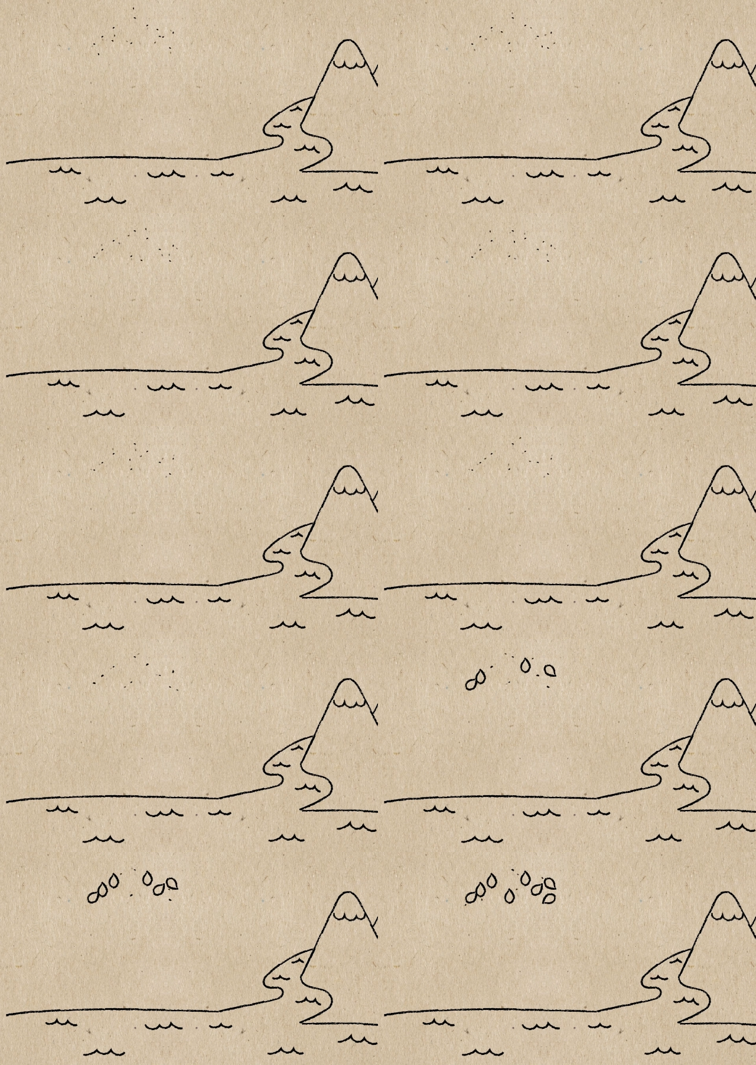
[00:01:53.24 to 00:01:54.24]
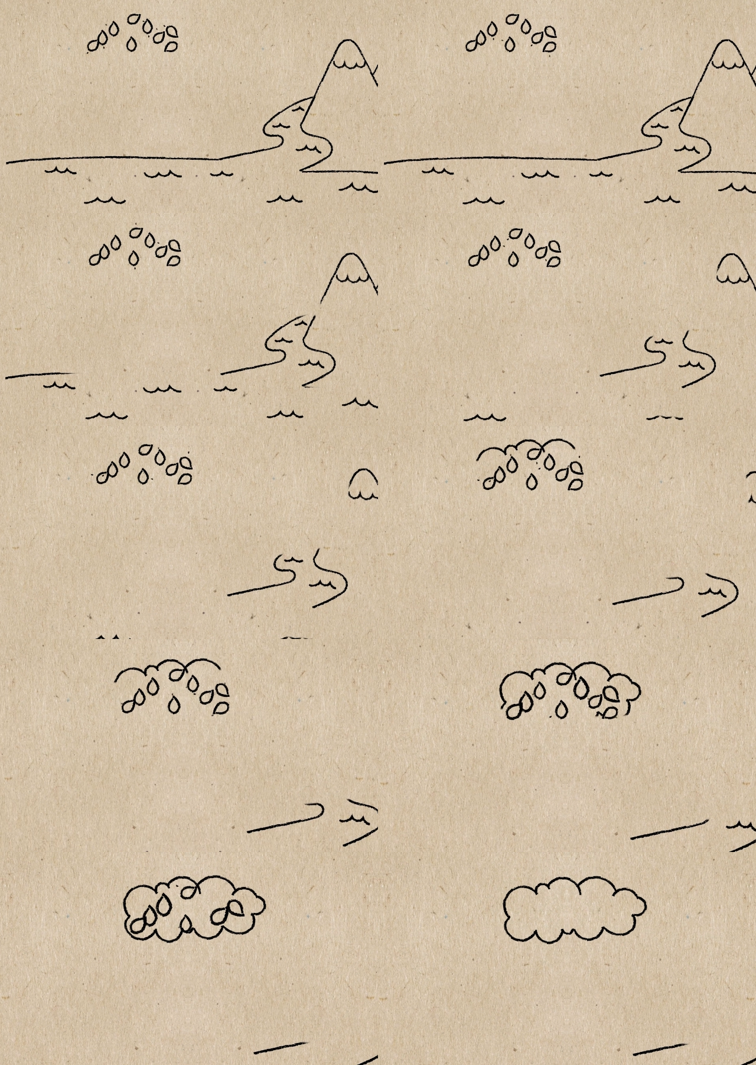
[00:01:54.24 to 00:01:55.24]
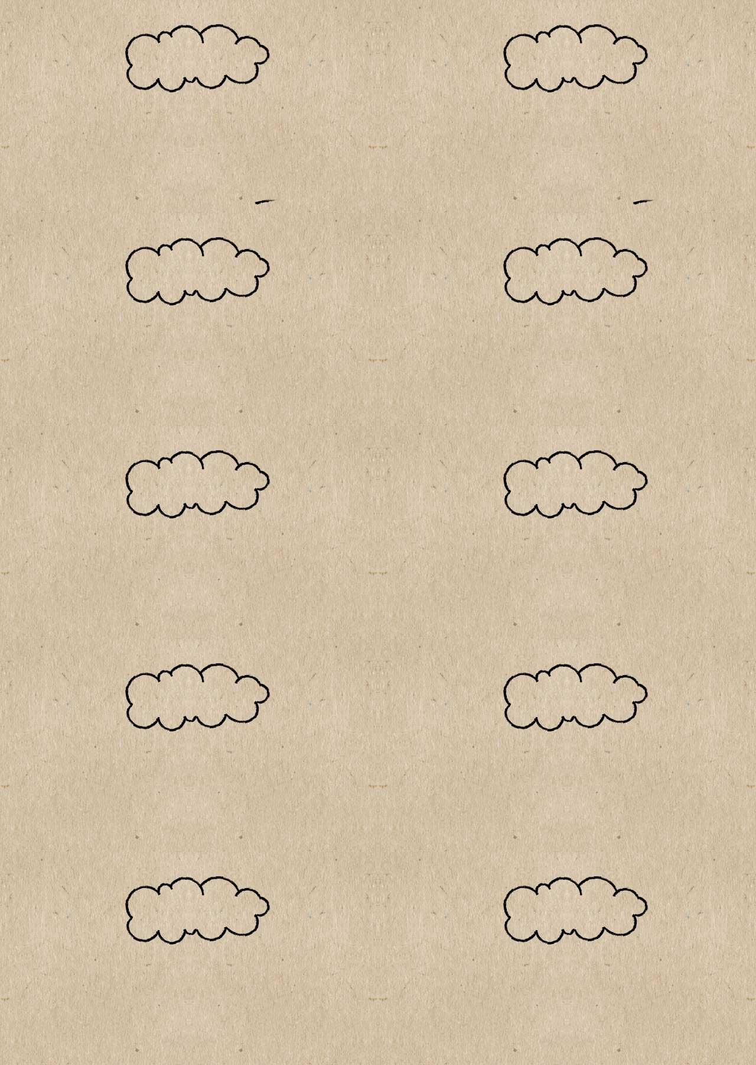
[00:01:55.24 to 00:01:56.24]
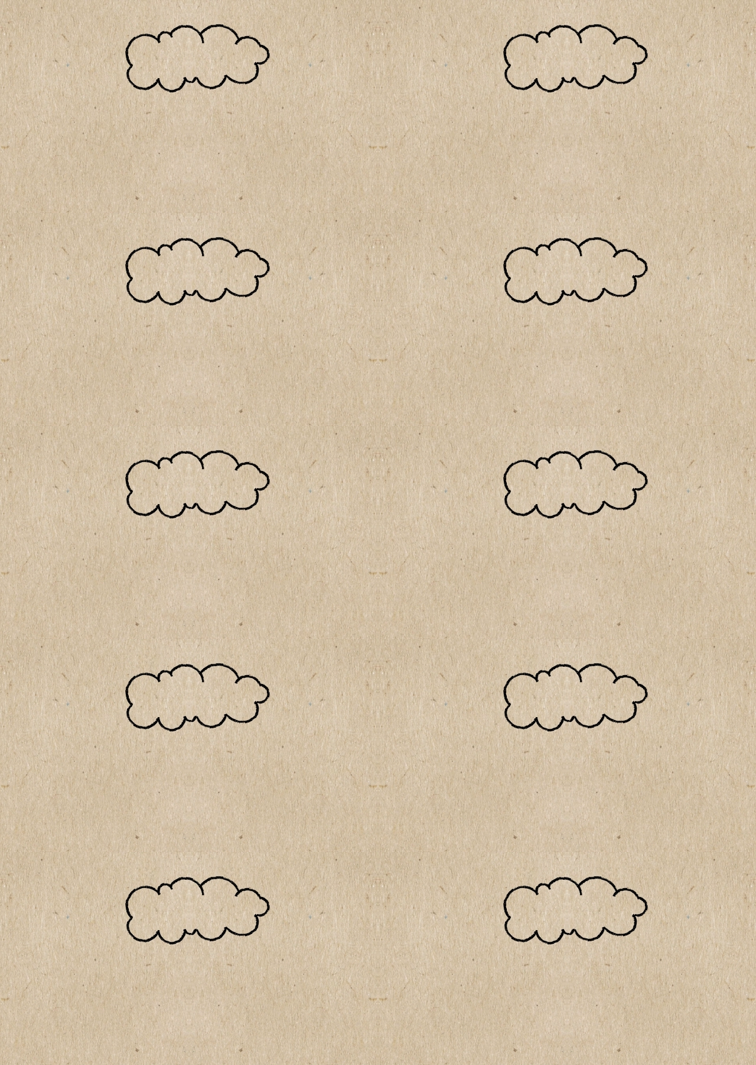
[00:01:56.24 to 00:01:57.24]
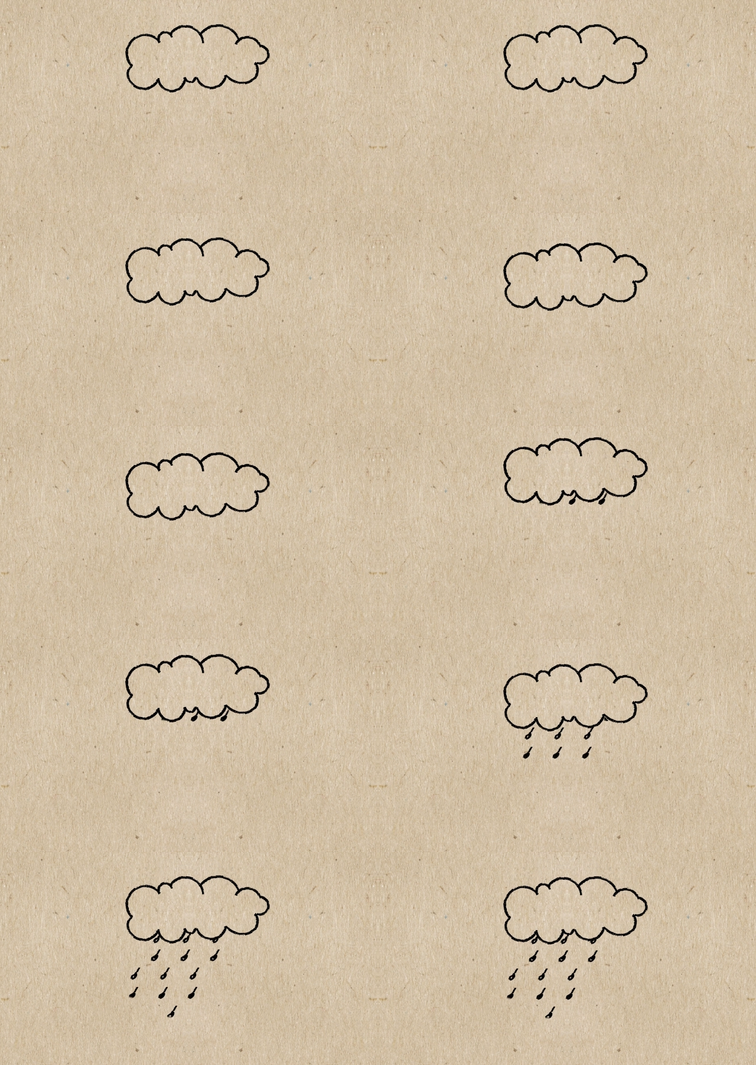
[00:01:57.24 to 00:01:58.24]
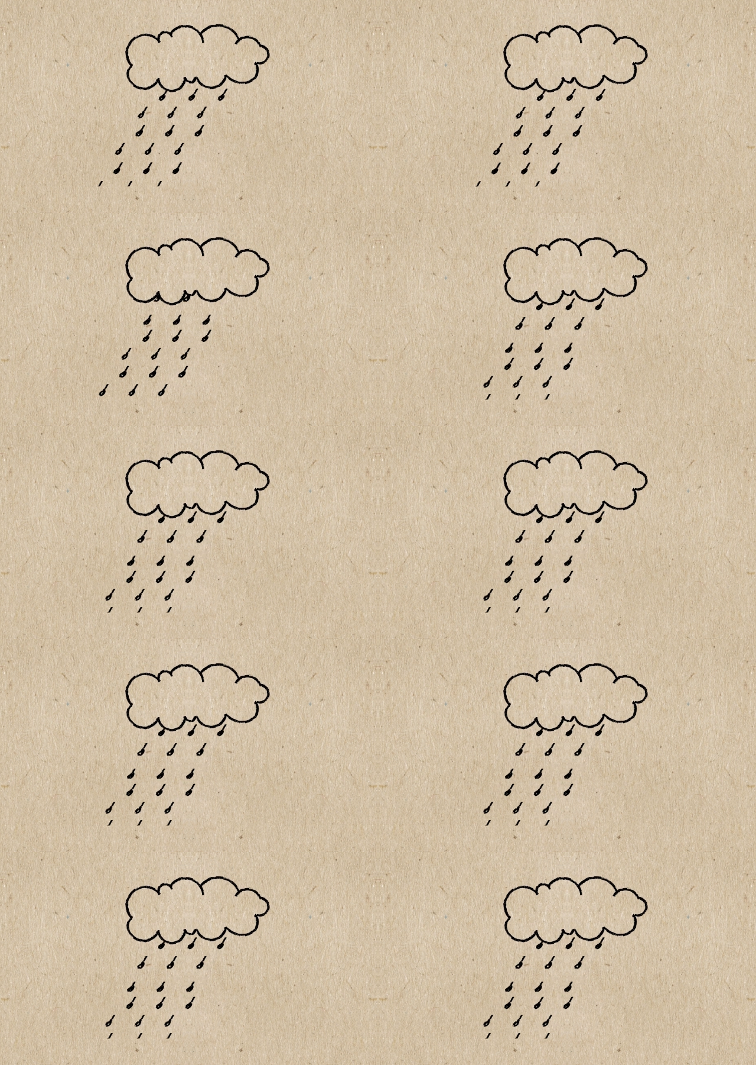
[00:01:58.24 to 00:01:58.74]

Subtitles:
[unreadable: no face in view]